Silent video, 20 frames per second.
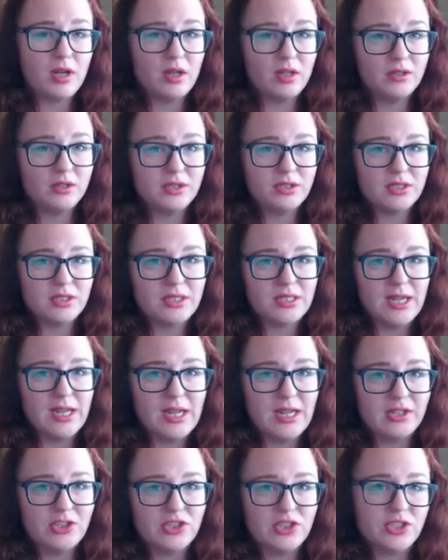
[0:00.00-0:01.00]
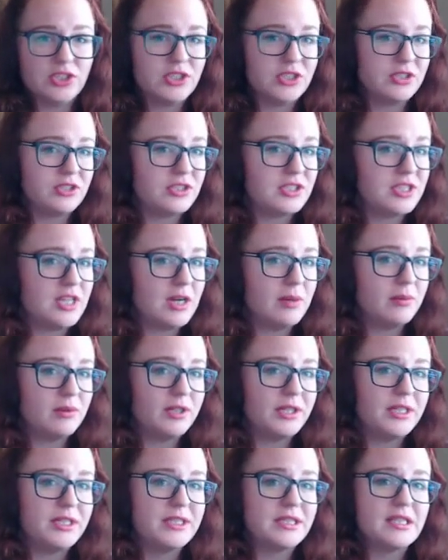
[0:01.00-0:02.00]
calls to action to your
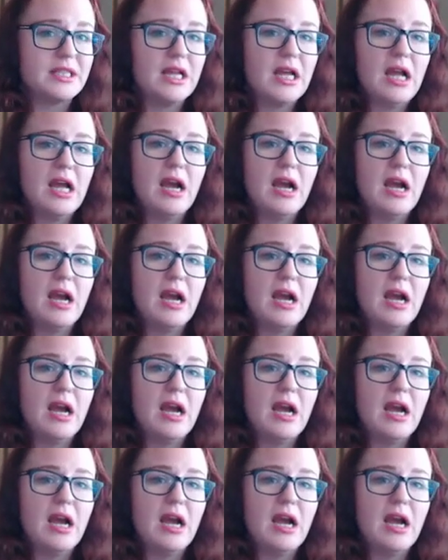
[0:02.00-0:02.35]
summaries.